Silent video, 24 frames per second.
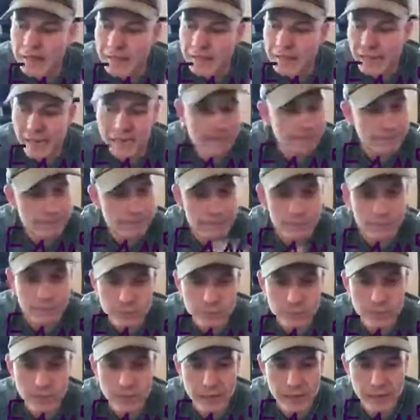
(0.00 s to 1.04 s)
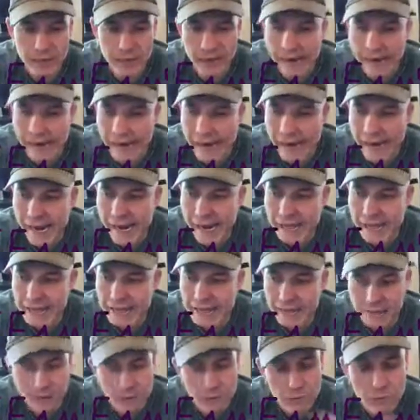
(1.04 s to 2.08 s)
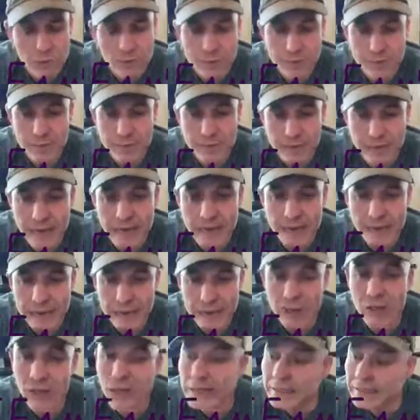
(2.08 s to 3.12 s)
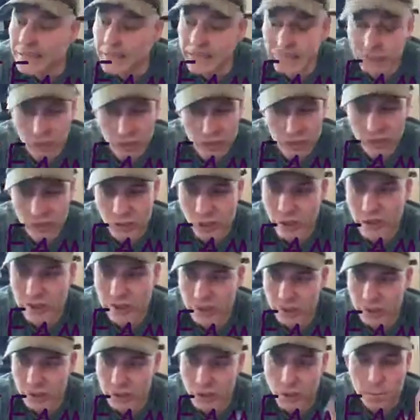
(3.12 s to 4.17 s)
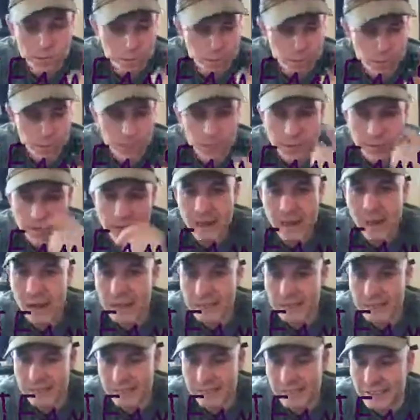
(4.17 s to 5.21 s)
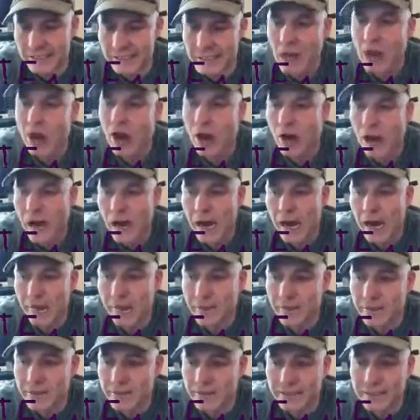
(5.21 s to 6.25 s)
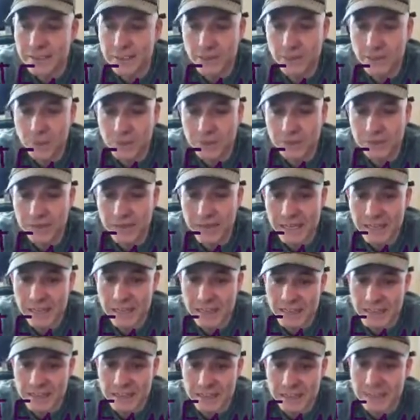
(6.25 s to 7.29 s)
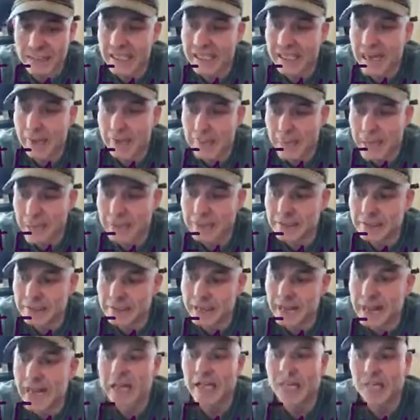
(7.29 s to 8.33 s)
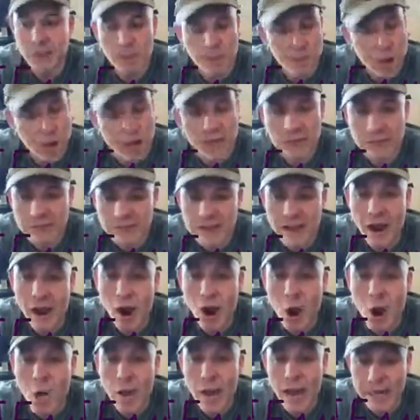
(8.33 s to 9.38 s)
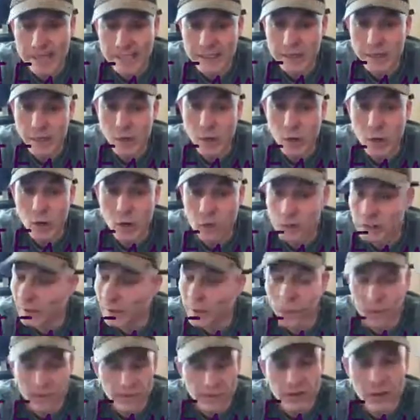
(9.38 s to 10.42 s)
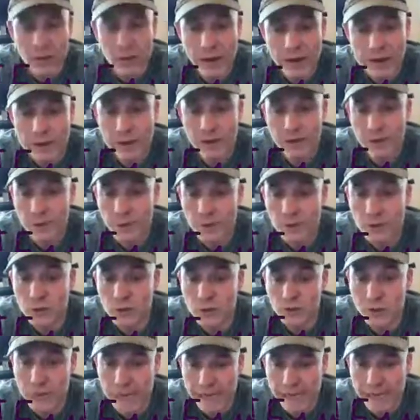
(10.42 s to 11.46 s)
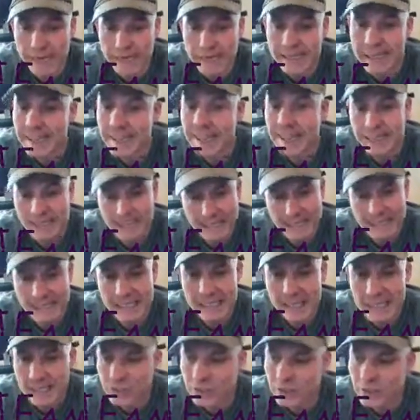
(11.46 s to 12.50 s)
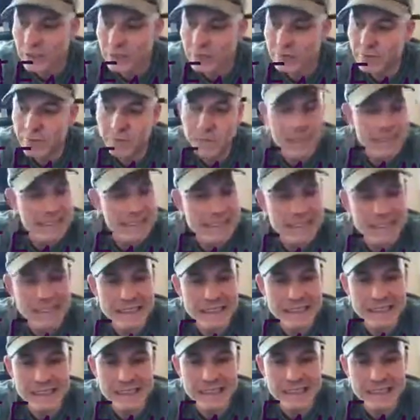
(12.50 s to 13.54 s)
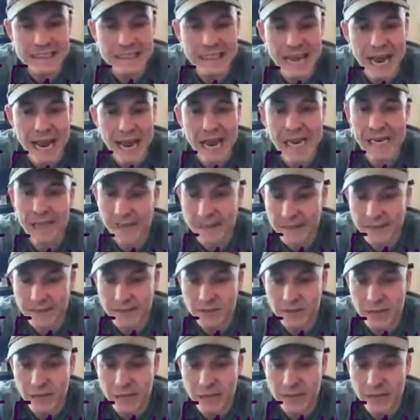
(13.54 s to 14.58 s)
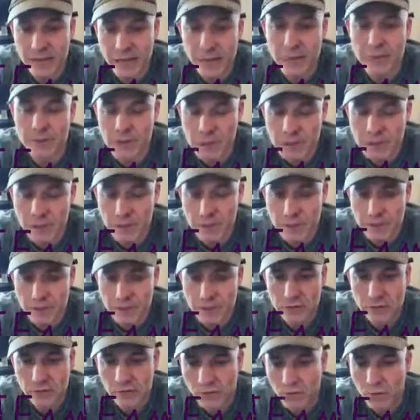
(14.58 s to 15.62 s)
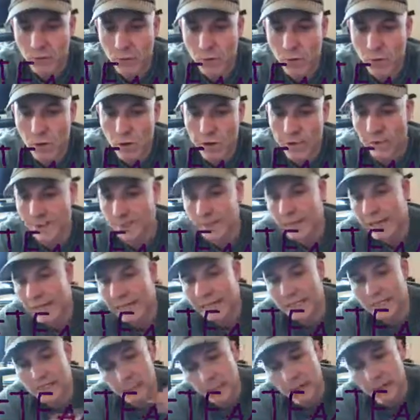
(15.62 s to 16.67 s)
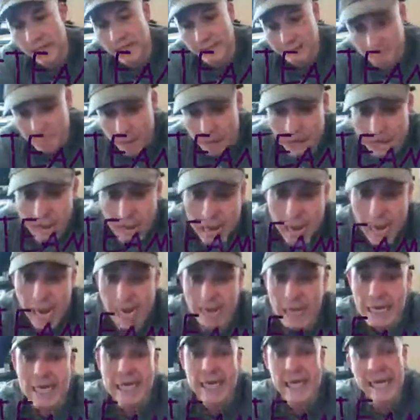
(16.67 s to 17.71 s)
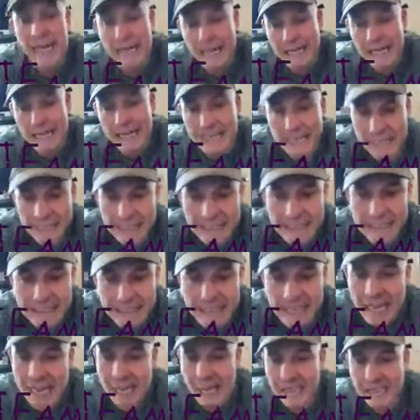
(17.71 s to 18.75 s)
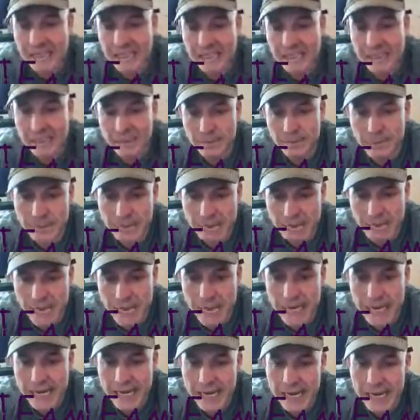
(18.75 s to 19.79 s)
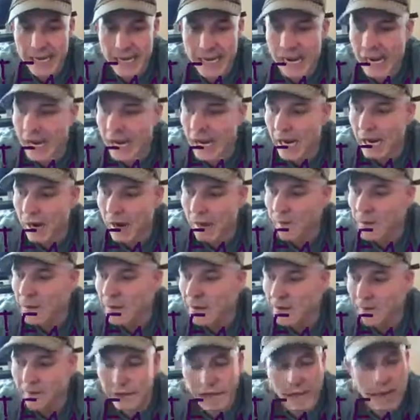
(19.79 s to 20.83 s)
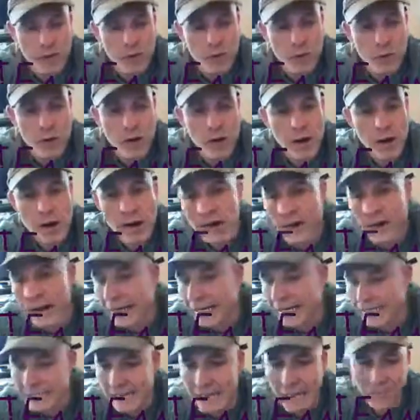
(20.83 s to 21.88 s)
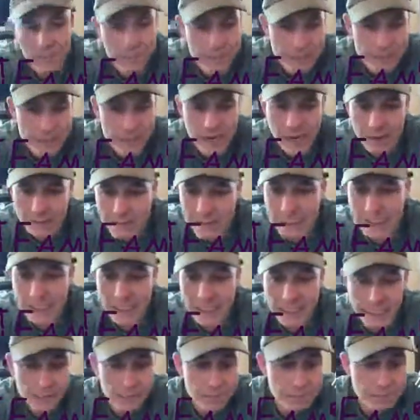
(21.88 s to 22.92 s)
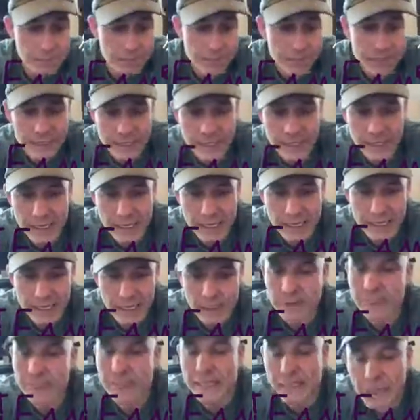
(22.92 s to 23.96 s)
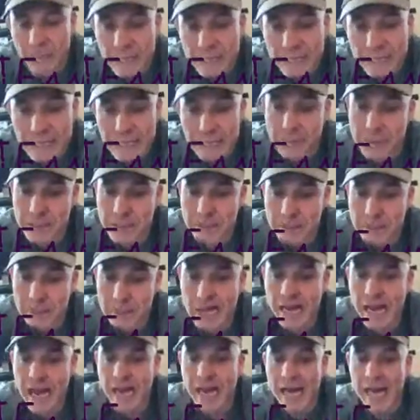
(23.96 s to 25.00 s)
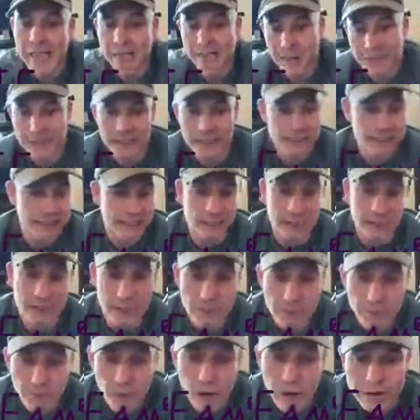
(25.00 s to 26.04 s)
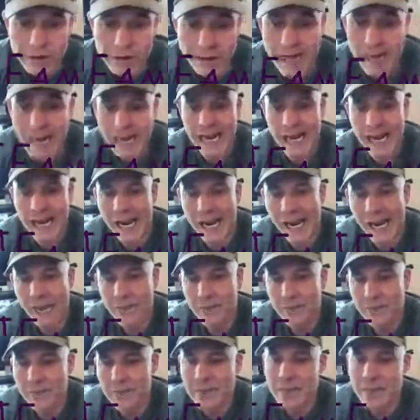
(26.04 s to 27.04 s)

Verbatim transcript: And and they were rebranded the Los Angeles Dodgers. Three on this list of the greatest sports franchises that I missed, the Montreal Expos. The Montreal Expos played in the National League from 1969 through 19, I mean, 2004. They played at Jarry Park, and then at the Olympic Stadium. They were an up and coming team many years, but they couldn't keep their stars because they couldn't afford them.